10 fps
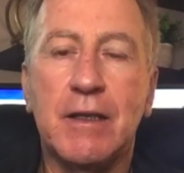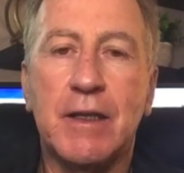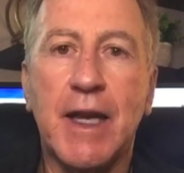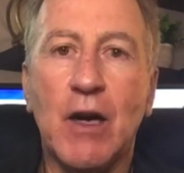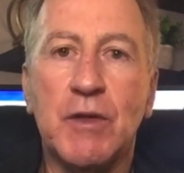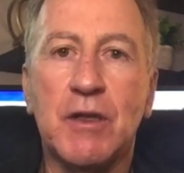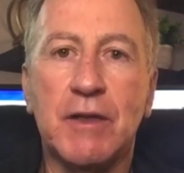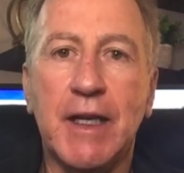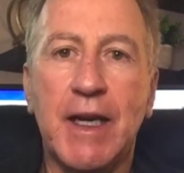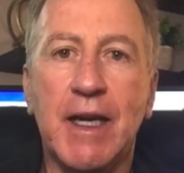
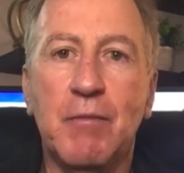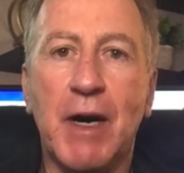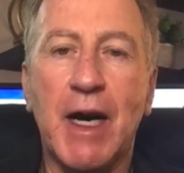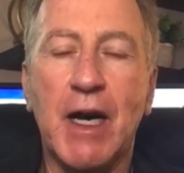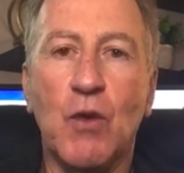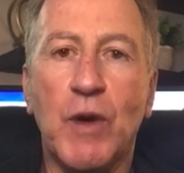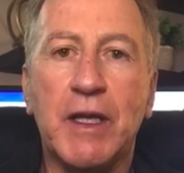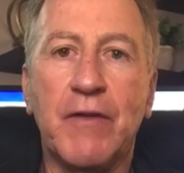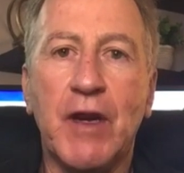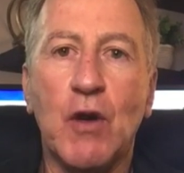counseled in my
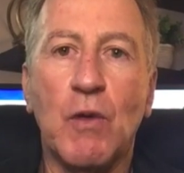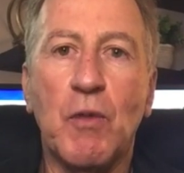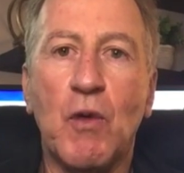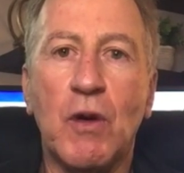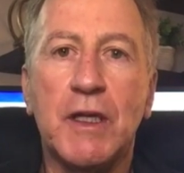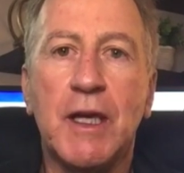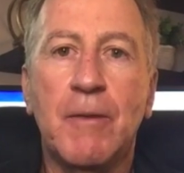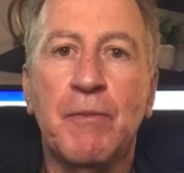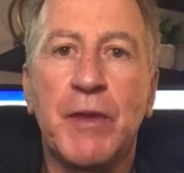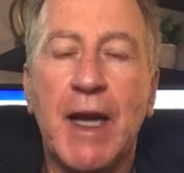weekly video report
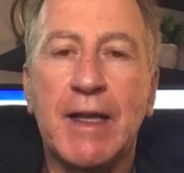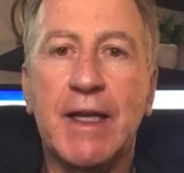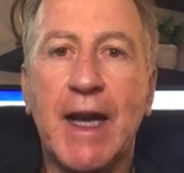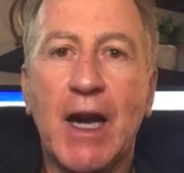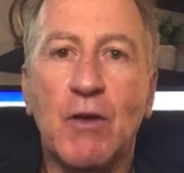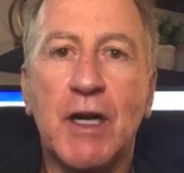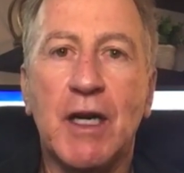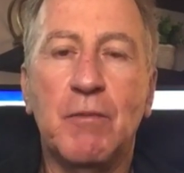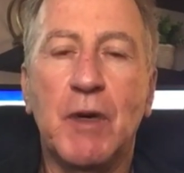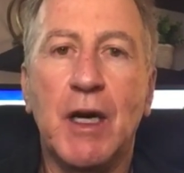that the
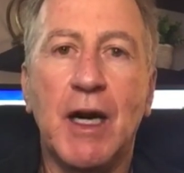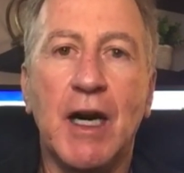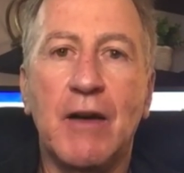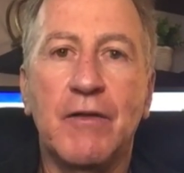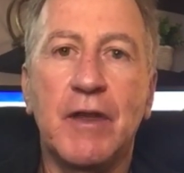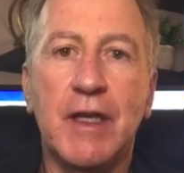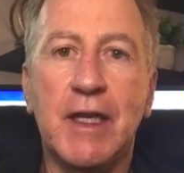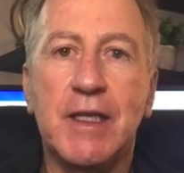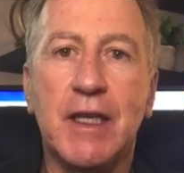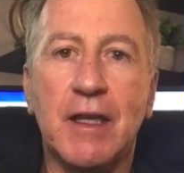outcome of
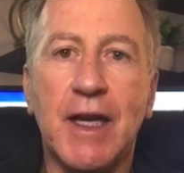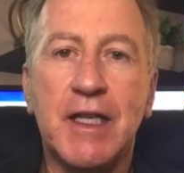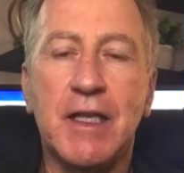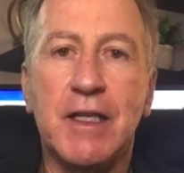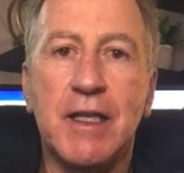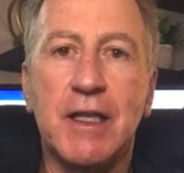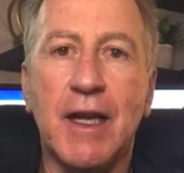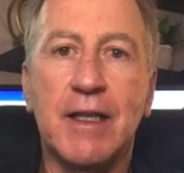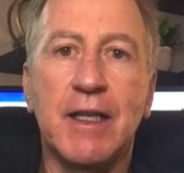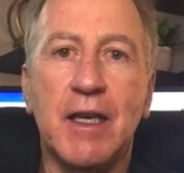these elections is
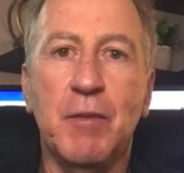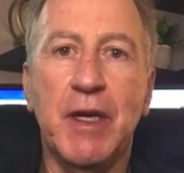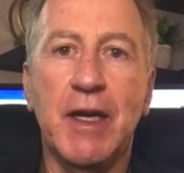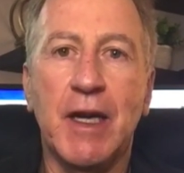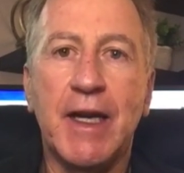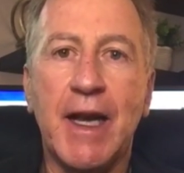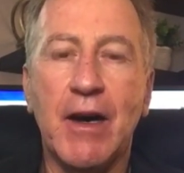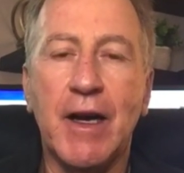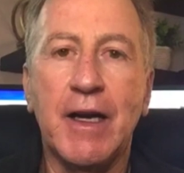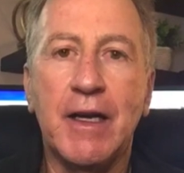likely to be
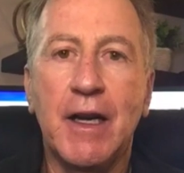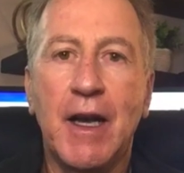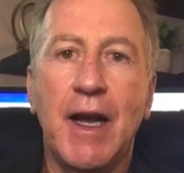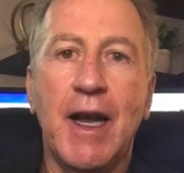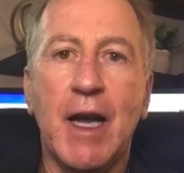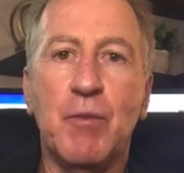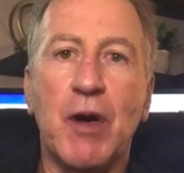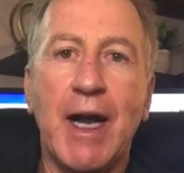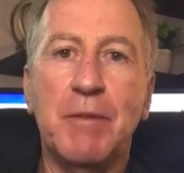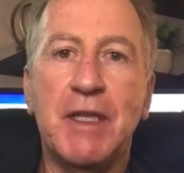chaotic and
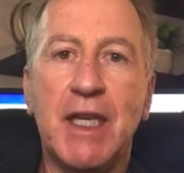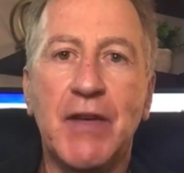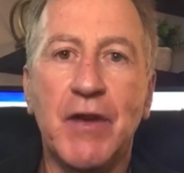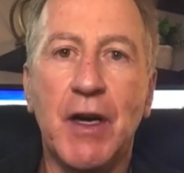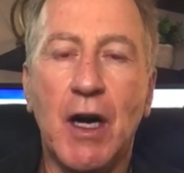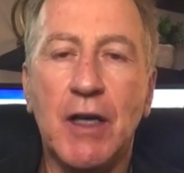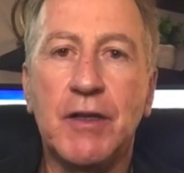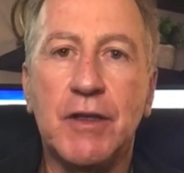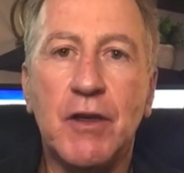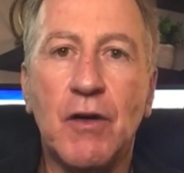perhaps even
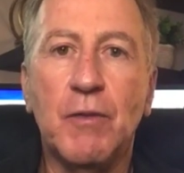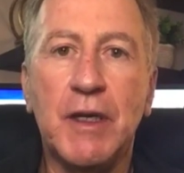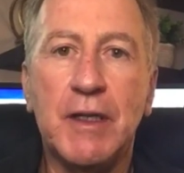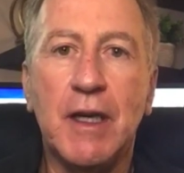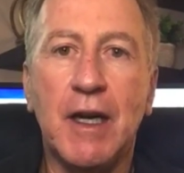undetermined.